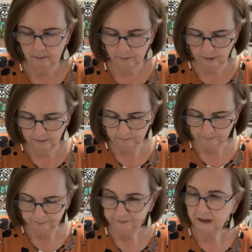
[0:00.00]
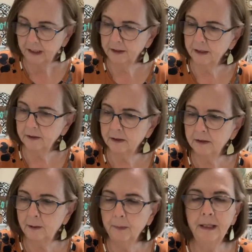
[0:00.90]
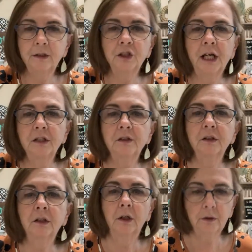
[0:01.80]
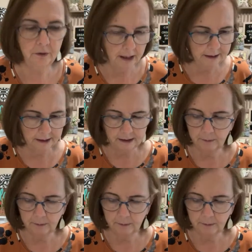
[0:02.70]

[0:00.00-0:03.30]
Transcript: But I think since I may change the color on it,